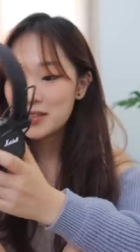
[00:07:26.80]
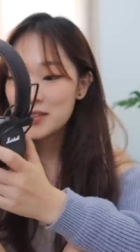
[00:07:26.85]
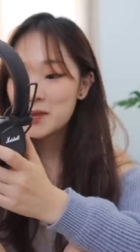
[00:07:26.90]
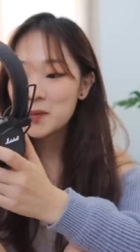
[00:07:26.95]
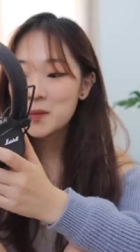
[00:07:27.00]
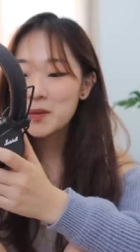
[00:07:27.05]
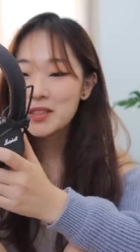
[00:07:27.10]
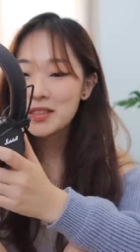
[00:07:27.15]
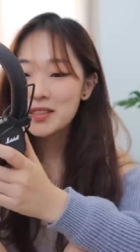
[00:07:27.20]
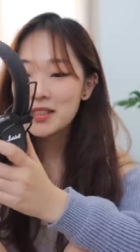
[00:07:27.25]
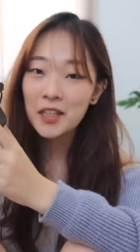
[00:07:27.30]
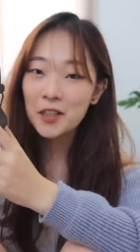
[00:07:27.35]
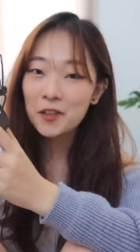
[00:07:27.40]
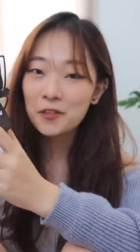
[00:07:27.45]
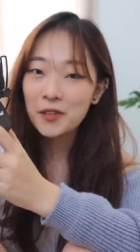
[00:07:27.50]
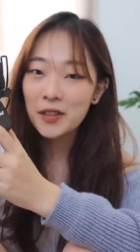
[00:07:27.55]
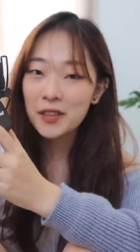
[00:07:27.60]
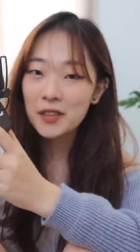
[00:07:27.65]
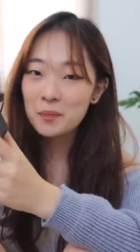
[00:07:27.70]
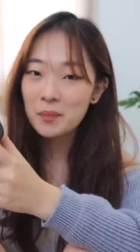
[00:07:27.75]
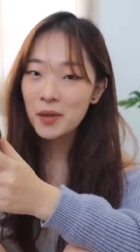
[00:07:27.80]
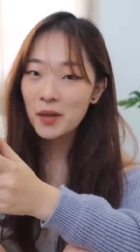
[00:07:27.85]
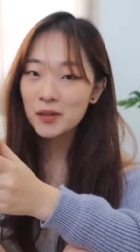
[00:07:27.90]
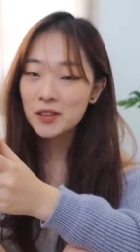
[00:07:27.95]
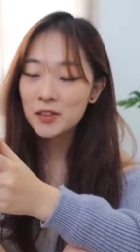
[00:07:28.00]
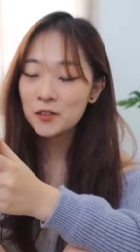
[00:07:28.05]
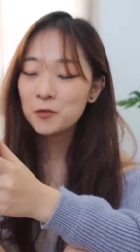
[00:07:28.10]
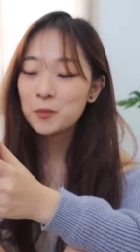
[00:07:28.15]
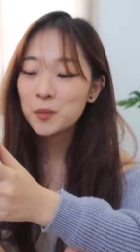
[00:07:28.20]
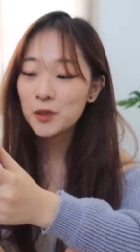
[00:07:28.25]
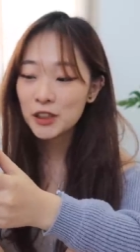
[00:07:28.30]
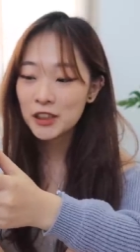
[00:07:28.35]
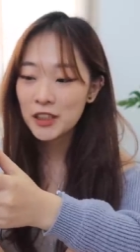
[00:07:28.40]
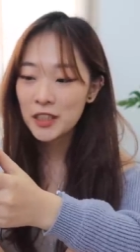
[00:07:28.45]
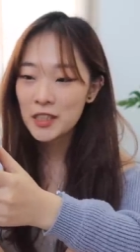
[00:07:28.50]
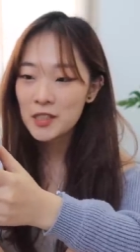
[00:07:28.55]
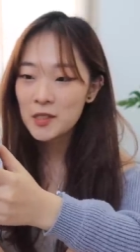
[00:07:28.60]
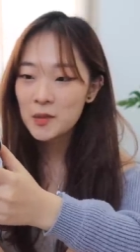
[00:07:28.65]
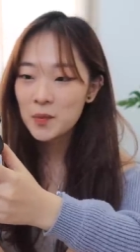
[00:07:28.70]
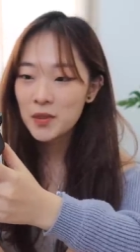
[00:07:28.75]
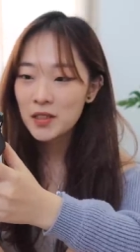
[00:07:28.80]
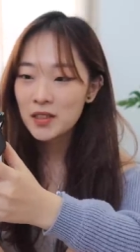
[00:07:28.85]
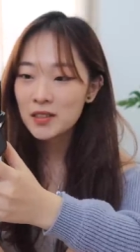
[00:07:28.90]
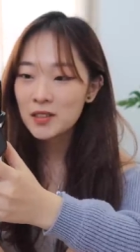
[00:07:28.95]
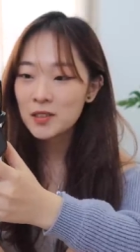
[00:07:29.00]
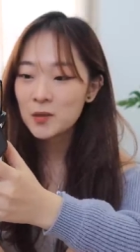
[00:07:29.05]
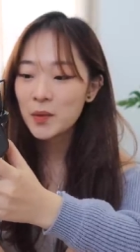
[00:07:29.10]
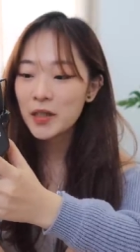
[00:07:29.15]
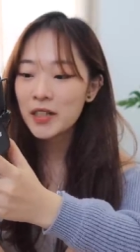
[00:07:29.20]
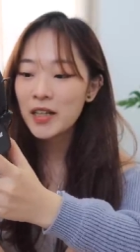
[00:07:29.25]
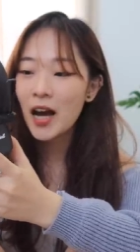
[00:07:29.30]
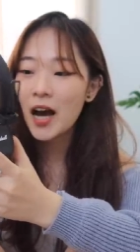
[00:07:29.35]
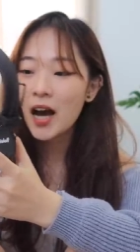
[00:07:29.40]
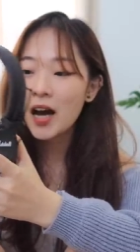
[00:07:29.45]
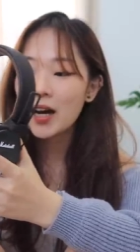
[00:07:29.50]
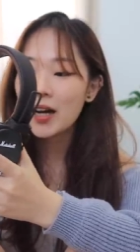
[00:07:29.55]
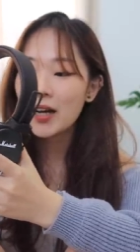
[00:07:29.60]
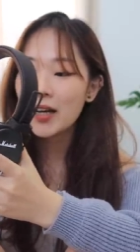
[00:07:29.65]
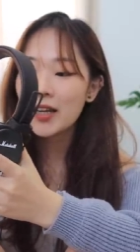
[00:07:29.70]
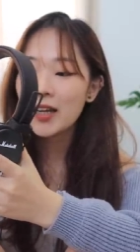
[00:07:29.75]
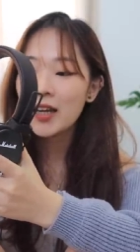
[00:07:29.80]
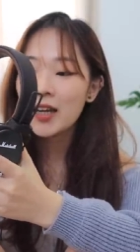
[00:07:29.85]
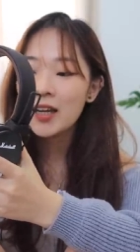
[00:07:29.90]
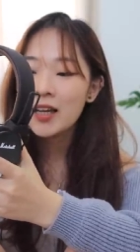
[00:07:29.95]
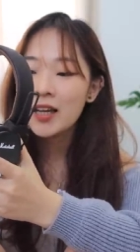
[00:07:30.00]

This was kind of an impulsive purchase because when I